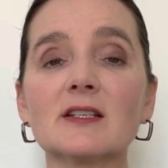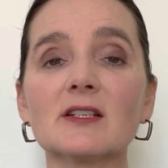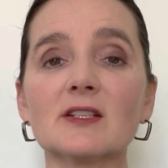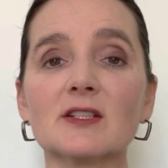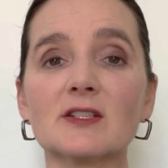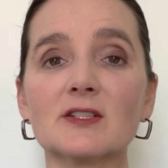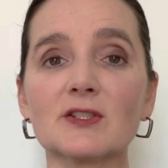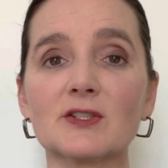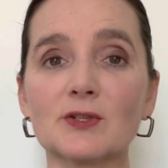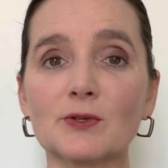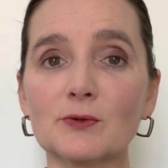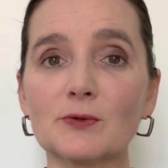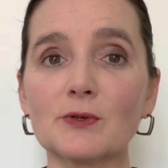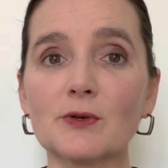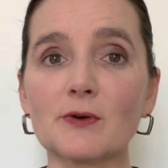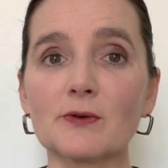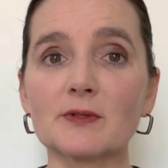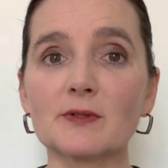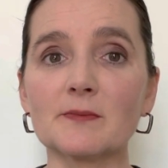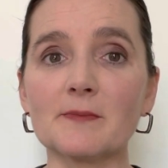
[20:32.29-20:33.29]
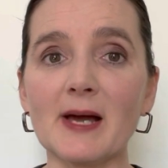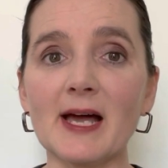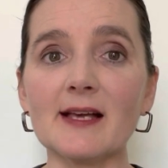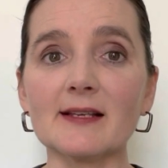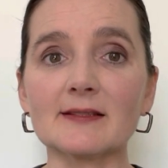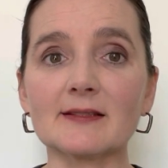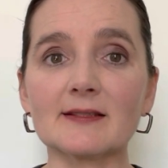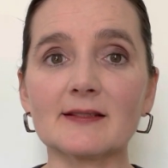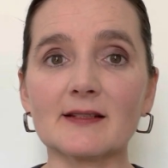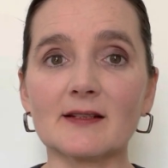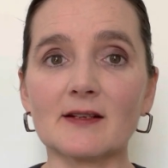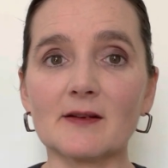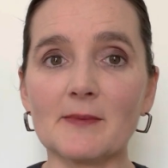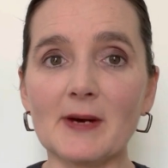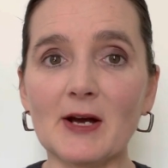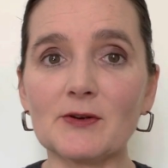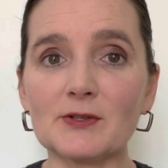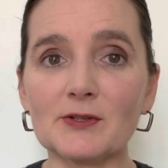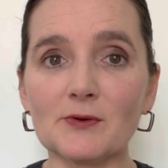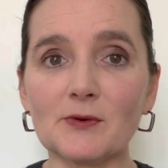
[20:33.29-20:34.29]
is who knows best
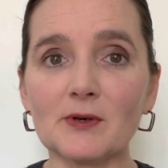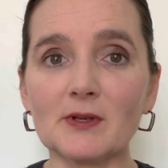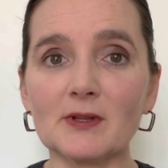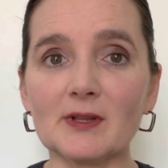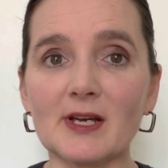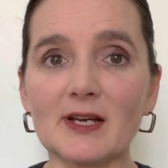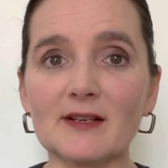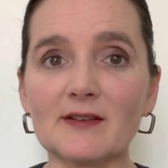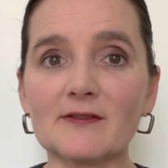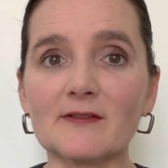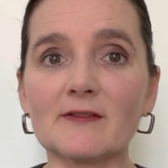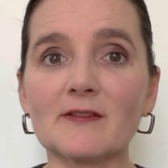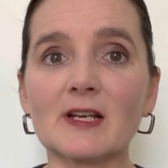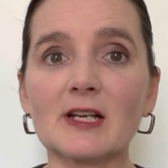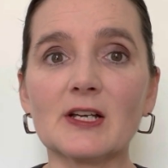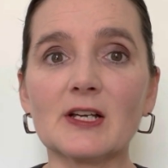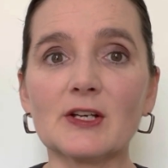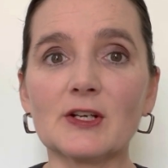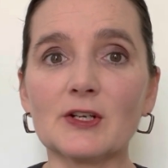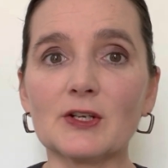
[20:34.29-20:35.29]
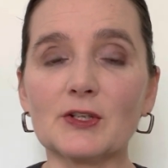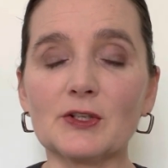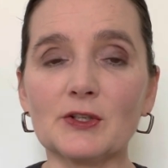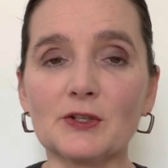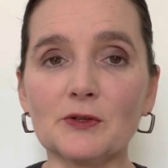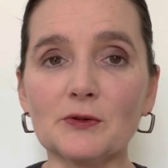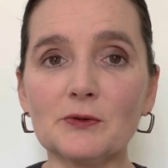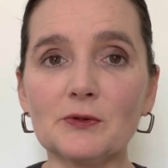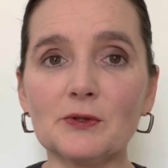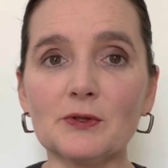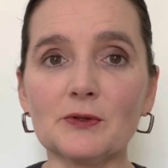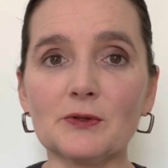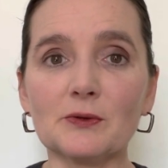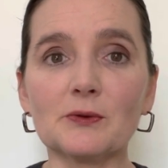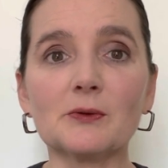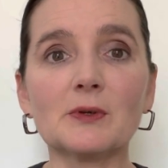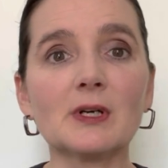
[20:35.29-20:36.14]
about your life. You do.